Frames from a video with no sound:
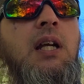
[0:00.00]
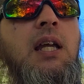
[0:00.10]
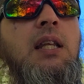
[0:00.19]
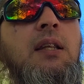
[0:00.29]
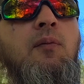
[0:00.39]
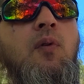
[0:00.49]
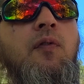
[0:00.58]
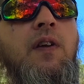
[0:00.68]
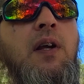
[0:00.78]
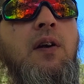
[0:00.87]
and then we'll
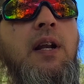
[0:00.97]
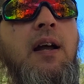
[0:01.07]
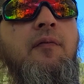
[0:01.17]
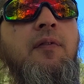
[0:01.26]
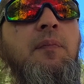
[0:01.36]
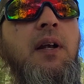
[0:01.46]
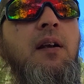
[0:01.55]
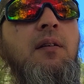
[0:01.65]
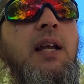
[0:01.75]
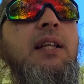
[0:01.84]
figure it out from
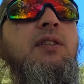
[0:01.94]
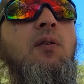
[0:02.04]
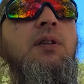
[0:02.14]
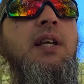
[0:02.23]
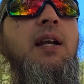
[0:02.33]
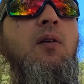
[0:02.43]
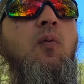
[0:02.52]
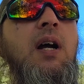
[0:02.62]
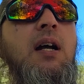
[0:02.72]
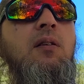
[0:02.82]
there. It's going to take a
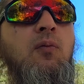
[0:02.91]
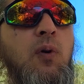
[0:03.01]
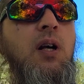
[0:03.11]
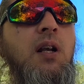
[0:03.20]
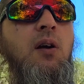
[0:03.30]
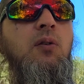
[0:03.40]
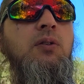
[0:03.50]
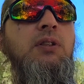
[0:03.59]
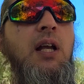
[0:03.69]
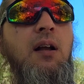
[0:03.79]
while. We're
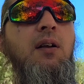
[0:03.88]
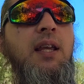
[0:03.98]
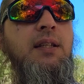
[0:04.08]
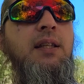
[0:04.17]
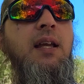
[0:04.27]
close. I'll get